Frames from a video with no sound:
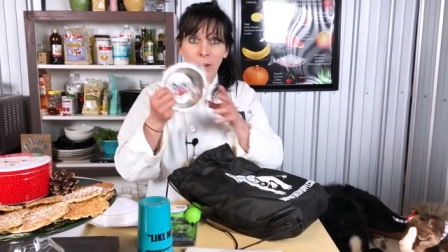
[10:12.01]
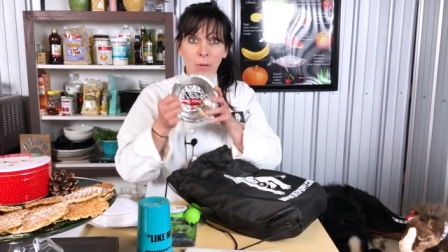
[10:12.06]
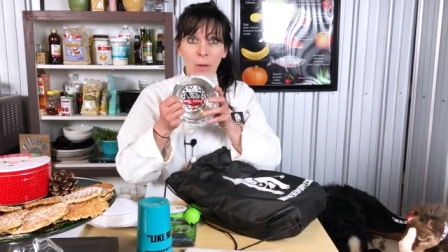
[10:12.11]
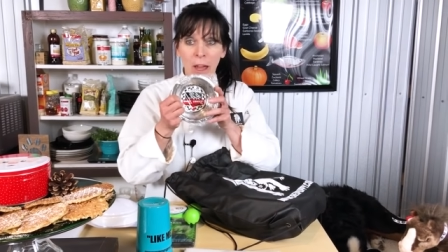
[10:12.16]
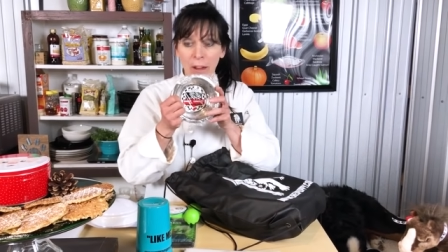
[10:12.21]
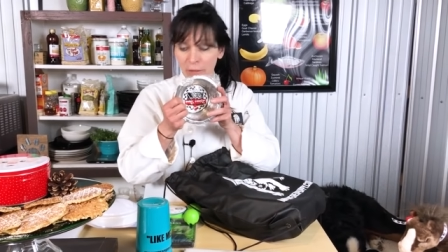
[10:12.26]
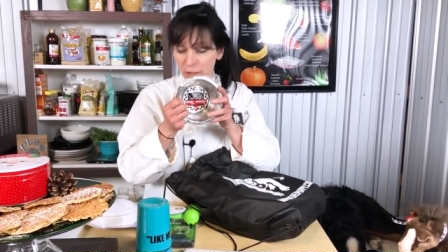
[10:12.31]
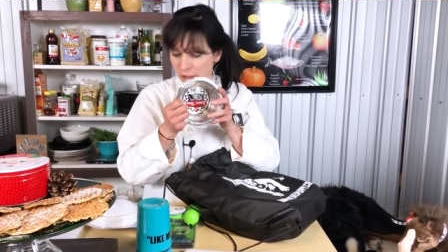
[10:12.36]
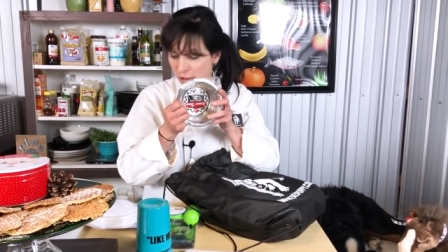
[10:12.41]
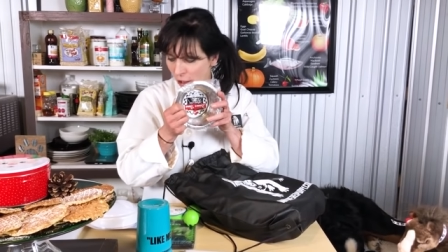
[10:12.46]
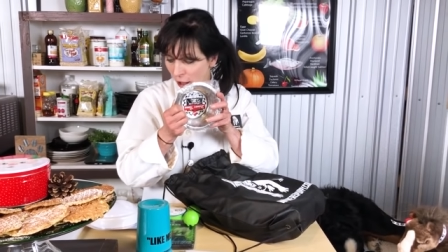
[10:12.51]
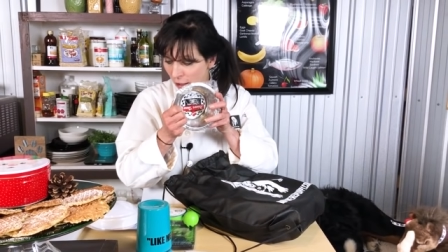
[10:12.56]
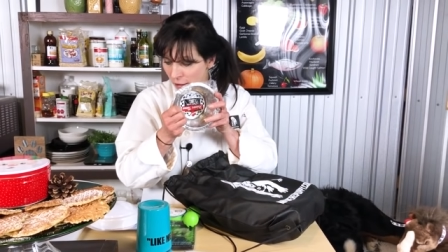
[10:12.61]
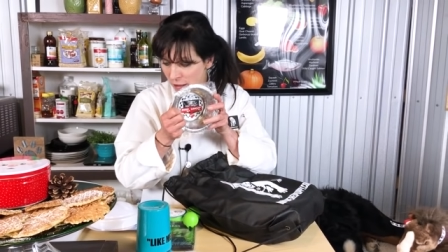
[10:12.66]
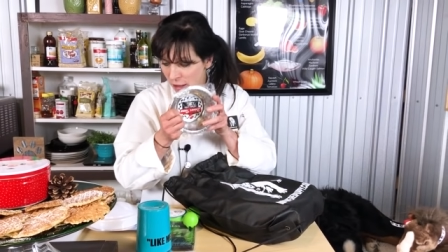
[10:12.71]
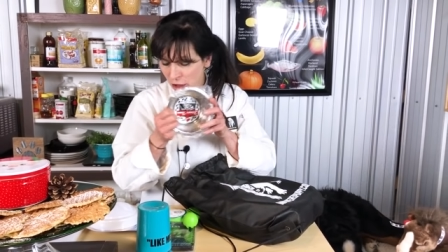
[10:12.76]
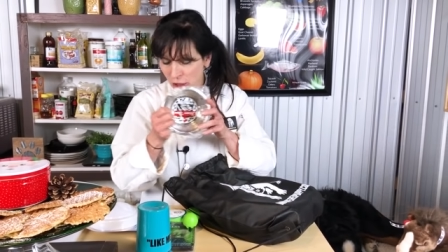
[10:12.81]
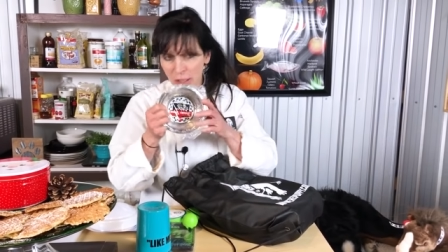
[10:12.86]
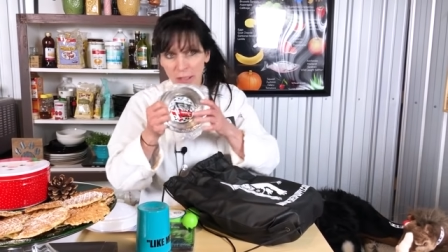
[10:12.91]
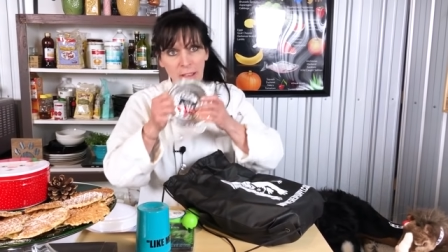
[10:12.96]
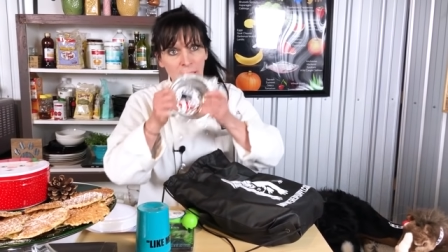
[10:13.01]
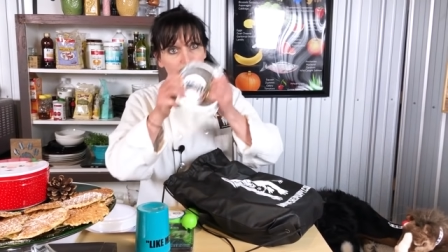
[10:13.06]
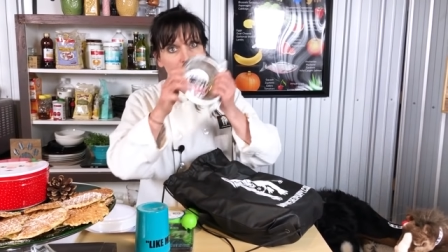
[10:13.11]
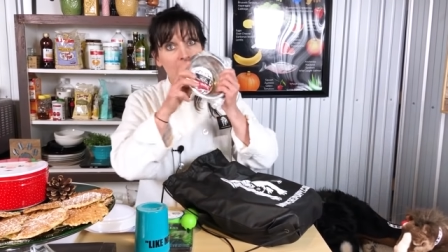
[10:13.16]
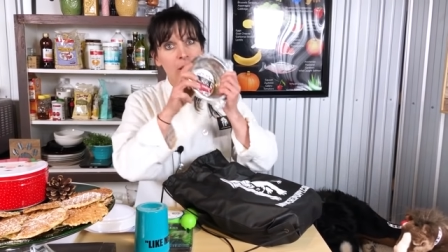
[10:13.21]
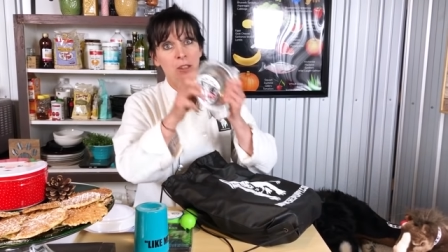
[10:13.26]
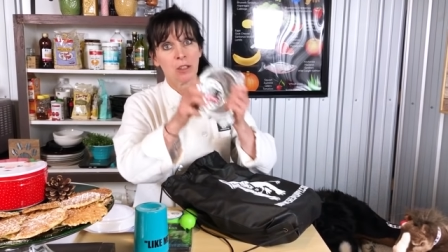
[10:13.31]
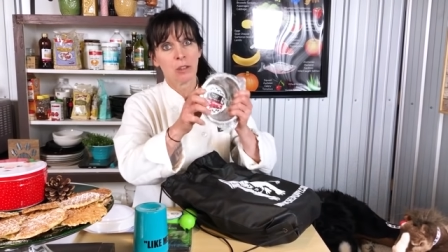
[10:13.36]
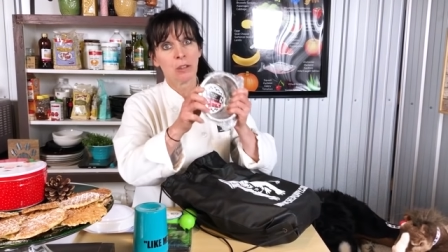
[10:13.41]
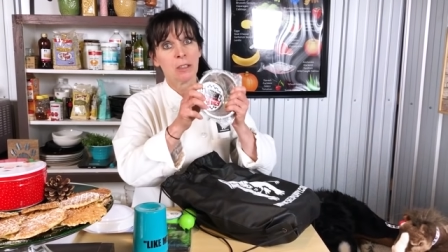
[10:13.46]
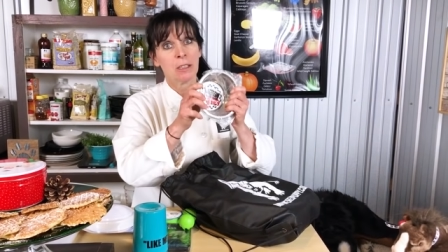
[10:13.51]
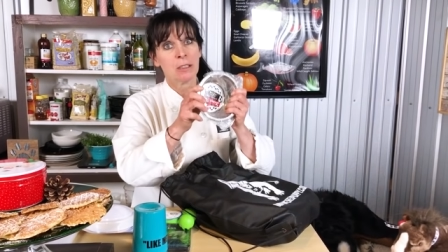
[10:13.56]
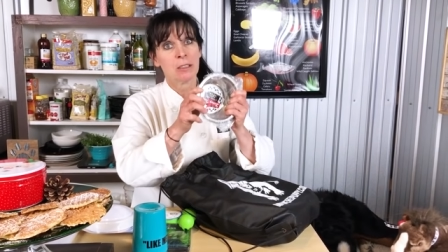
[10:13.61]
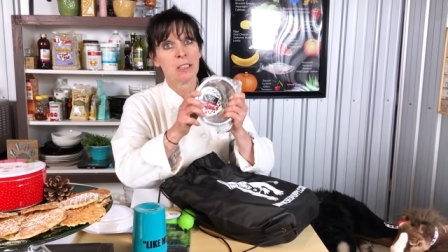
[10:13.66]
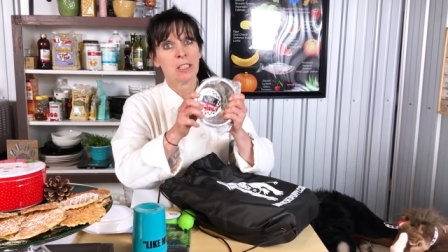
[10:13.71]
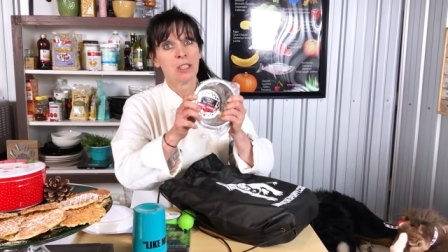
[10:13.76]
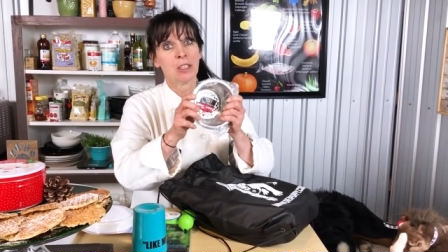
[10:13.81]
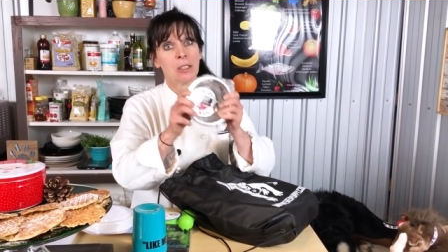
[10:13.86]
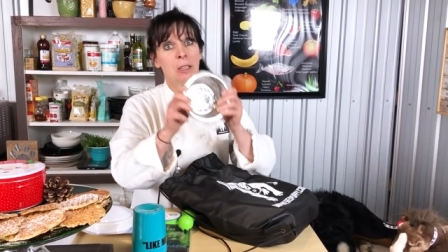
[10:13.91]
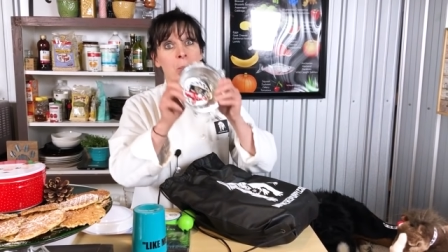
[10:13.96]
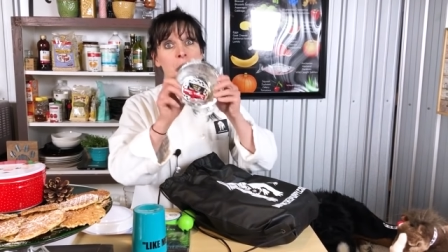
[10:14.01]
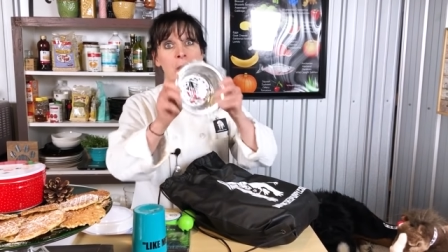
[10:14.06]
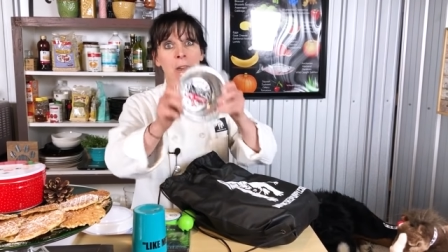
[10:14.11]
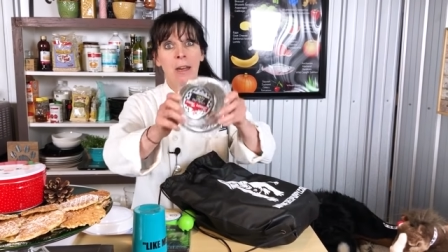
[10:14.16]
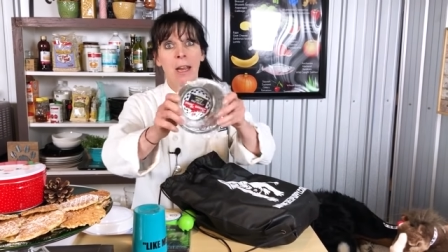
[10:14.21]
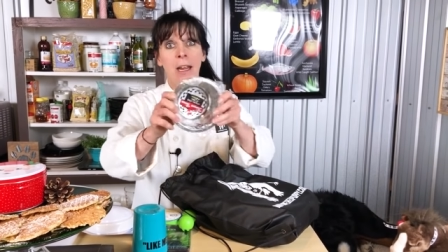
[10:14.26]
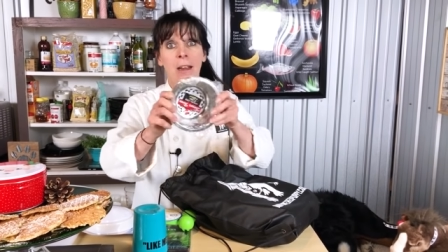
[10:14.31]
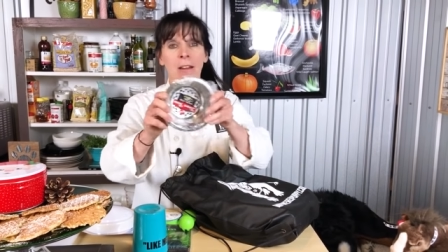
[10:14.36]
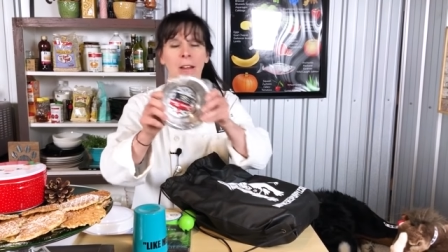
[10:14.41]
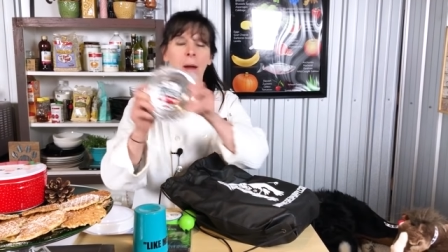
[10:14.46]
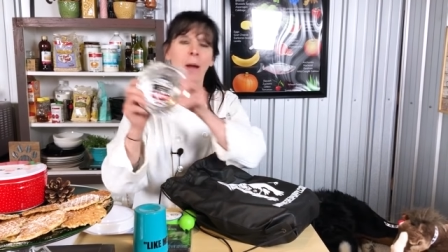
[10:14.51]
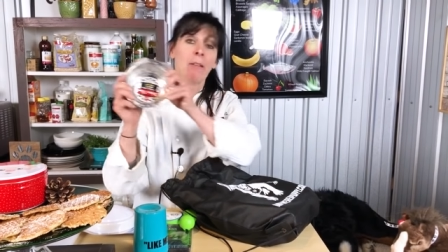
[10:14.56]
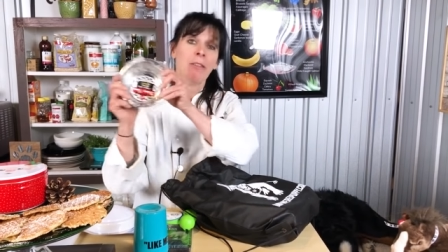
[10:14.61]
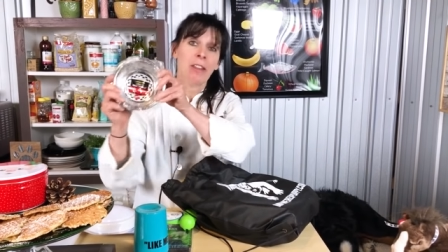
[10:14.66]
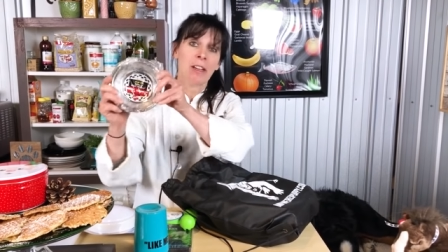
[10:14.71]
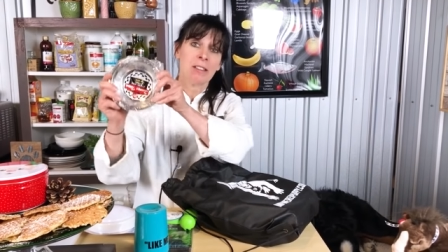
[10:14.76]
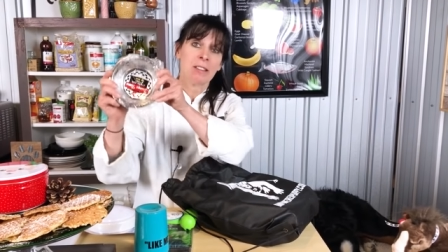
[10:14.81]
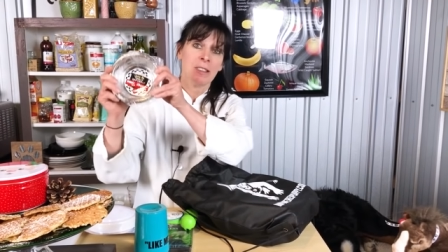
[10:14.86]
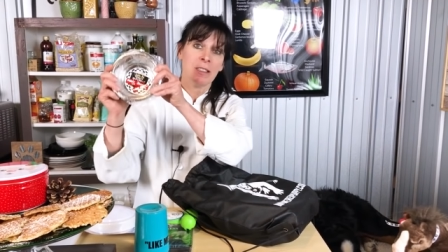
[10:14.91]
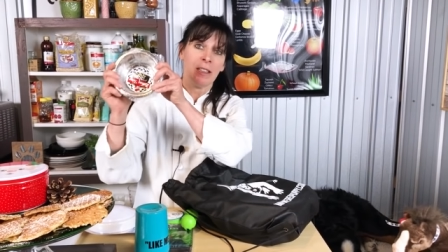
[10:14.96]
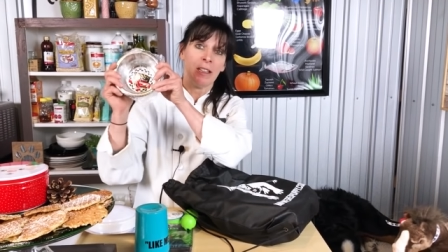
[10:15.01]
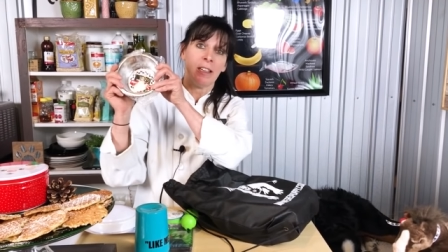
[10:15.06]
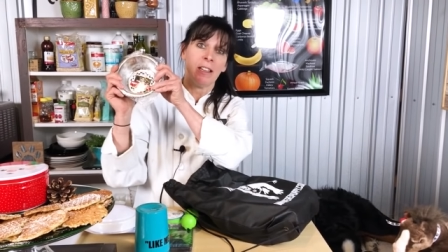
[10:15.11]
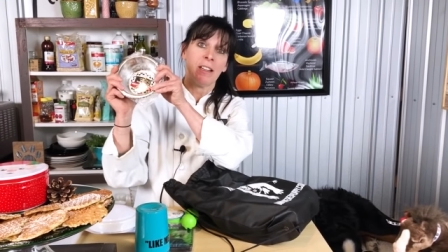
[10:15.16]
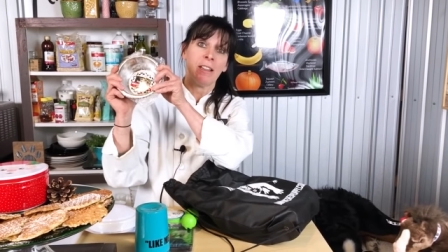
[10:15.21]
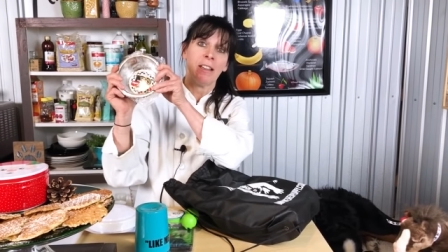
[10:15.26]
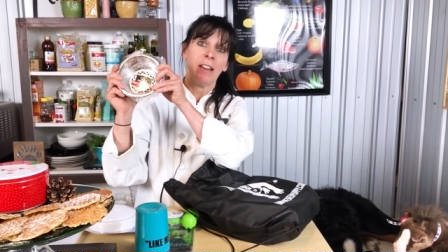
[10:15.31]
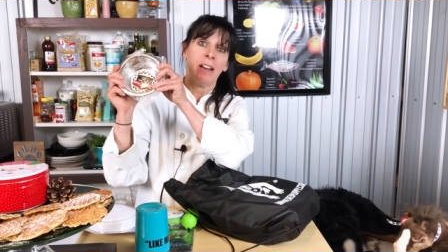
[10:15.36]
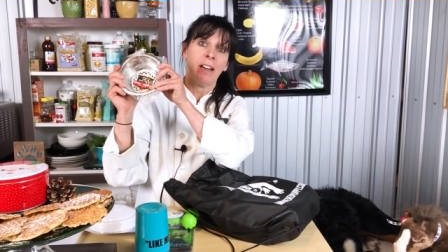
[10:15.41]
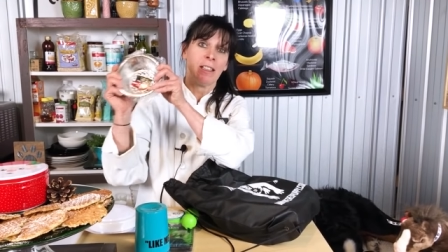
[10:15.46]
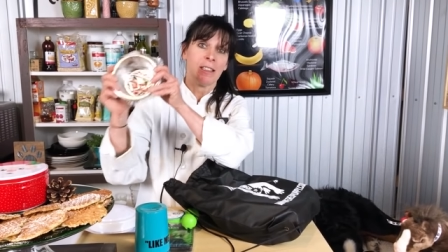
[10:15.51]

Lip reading: We have a dog dish in there because you're going to teach them the name of this in